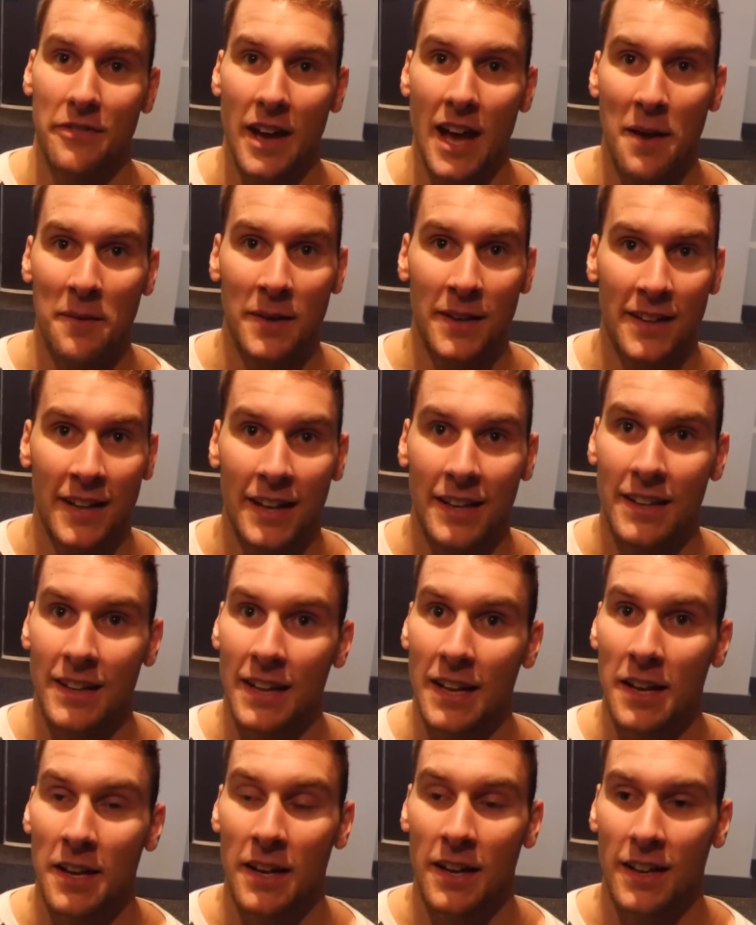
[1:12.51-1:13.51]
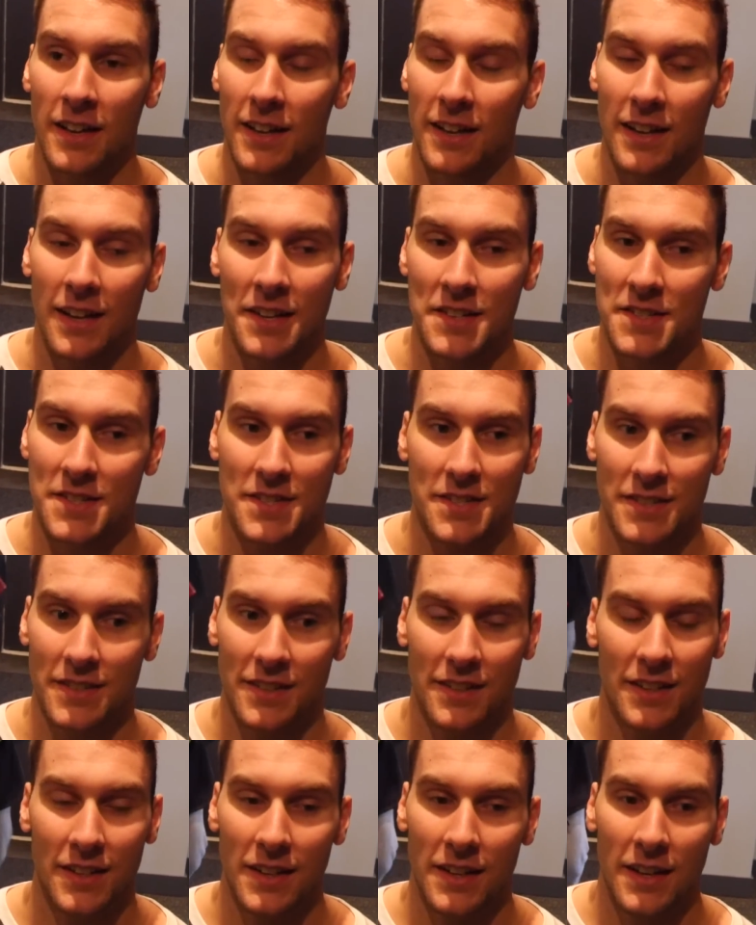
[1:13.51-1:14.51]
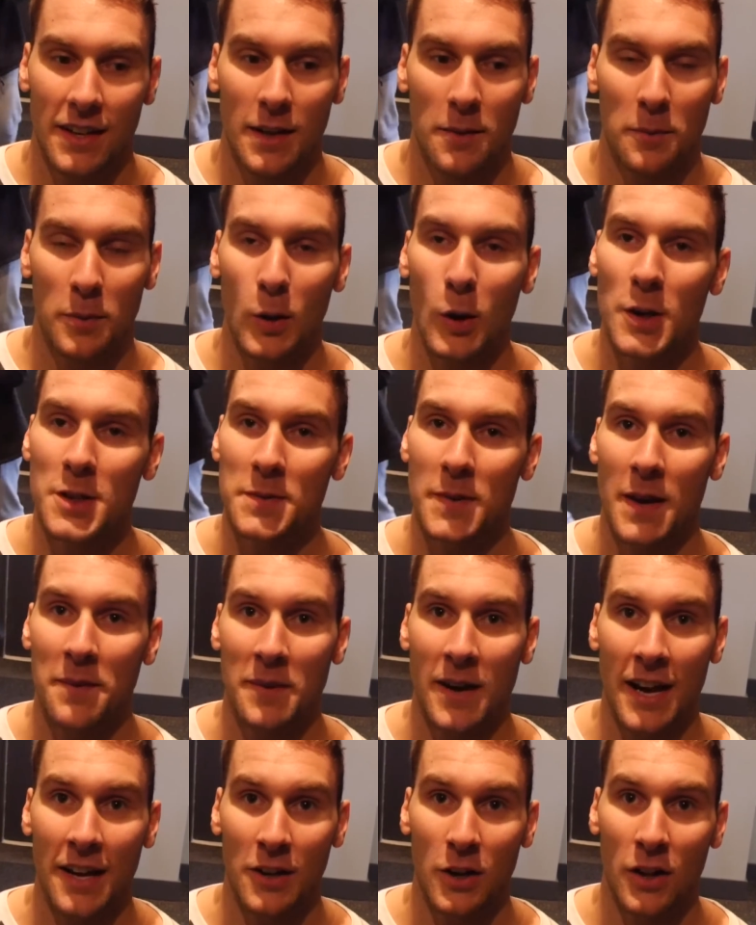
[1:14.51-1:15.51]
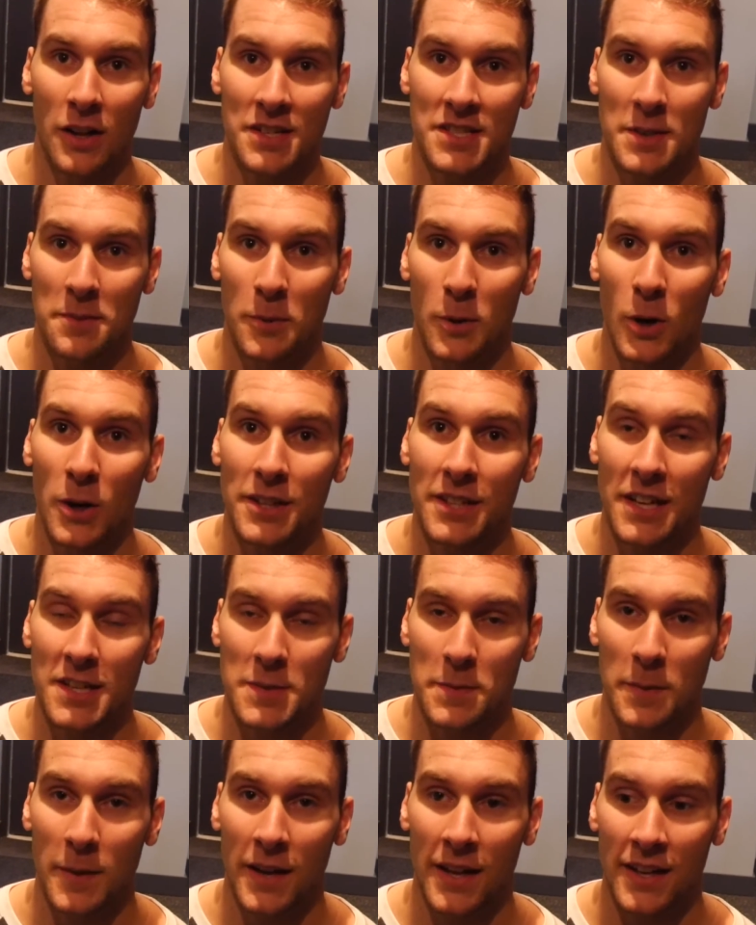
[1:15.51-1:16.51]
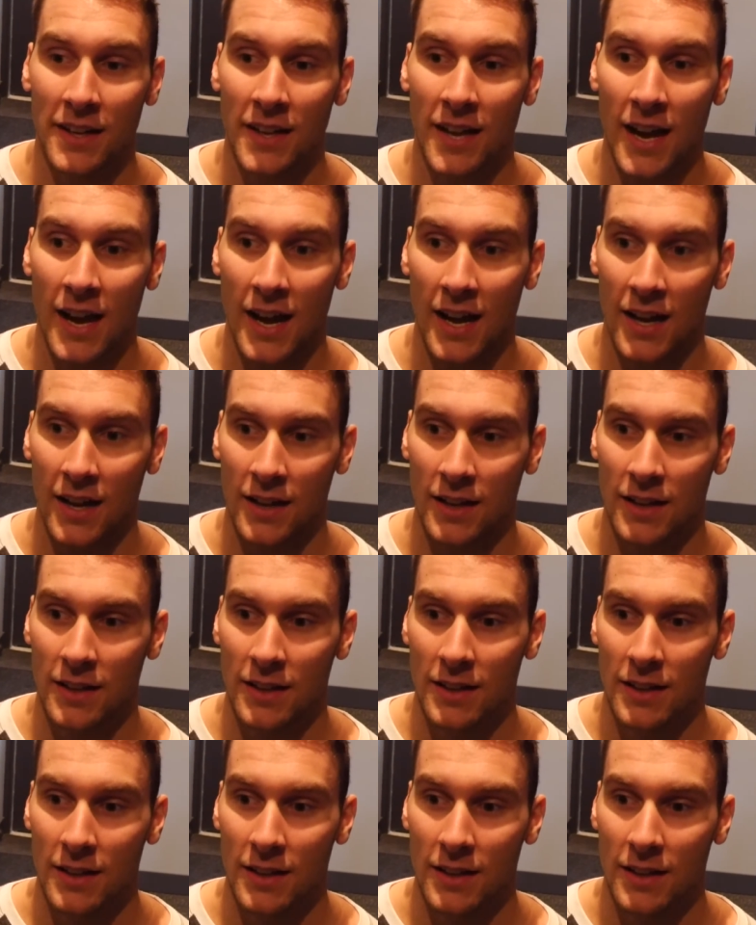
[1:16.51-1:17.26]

family. Like they, it blows my mind all the support that's been uh,